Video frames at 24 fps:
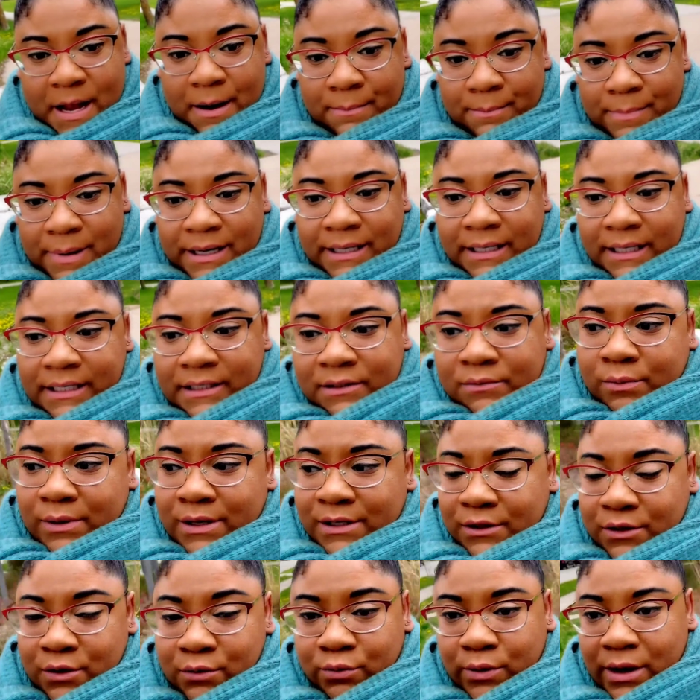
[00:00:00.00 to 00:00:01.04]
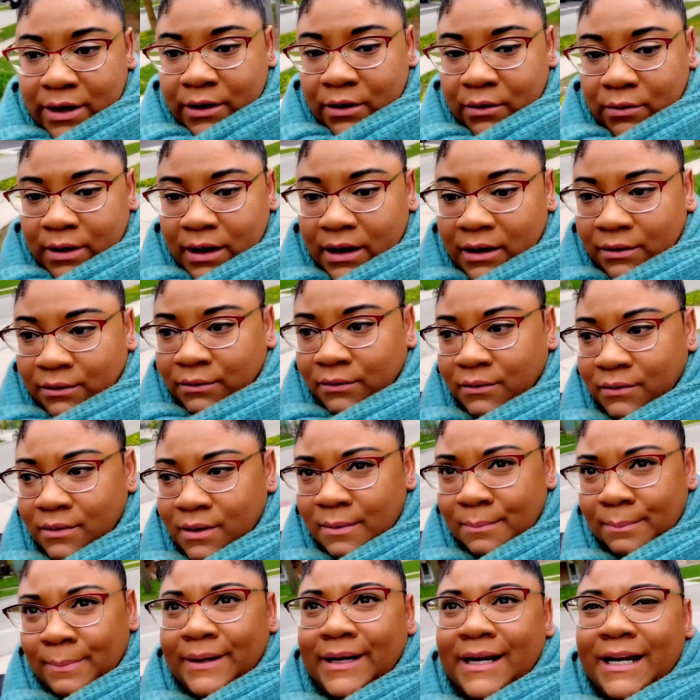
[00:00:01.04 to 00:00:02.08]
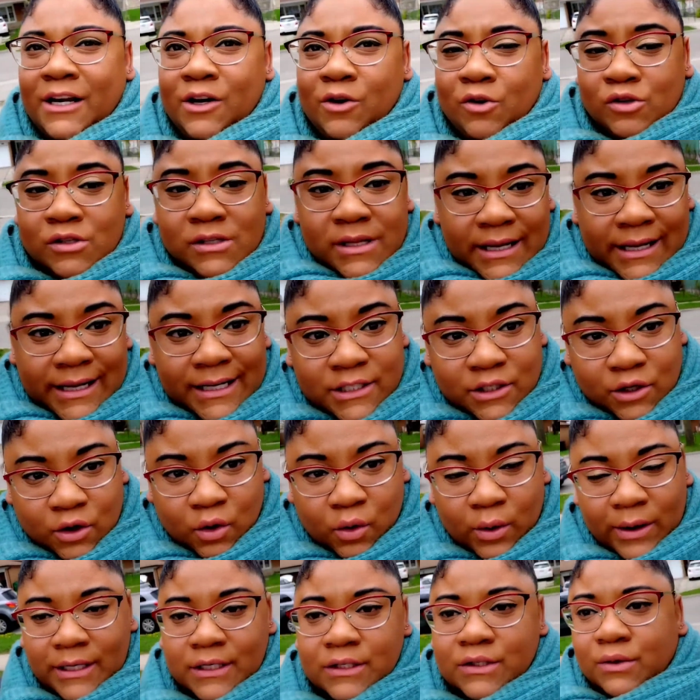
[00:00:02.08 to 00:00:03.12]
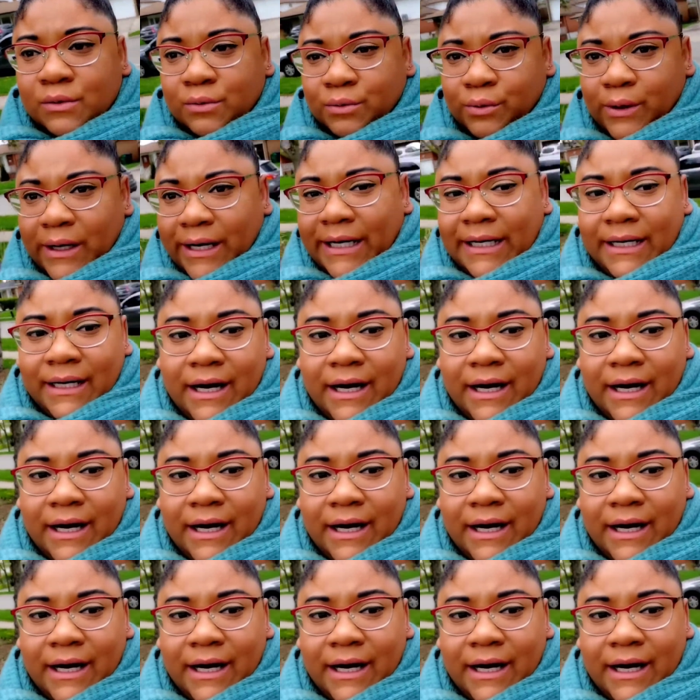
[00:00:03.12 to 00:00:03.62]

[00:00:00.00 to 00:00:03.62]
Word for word: My niece wants to run around, but it looks like it's going to rain,